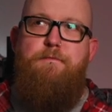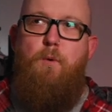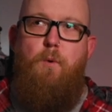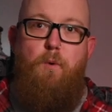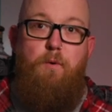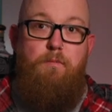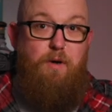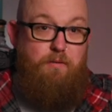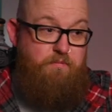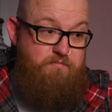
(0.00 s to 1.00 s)
for,
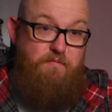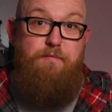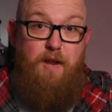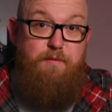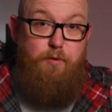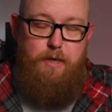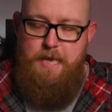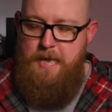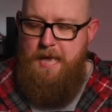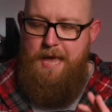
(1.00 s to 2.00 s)
well, flavouring.
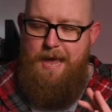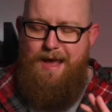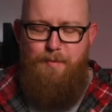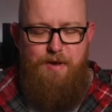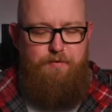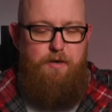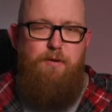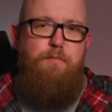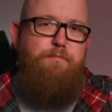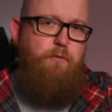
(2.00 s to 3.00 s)
However,
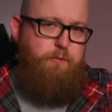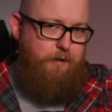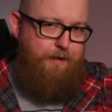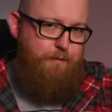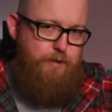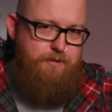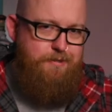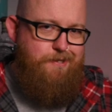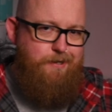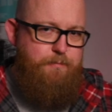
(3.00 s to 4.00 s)
unfortunately, in
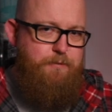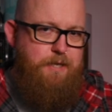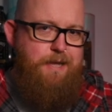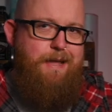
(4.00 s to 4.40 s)
recent times,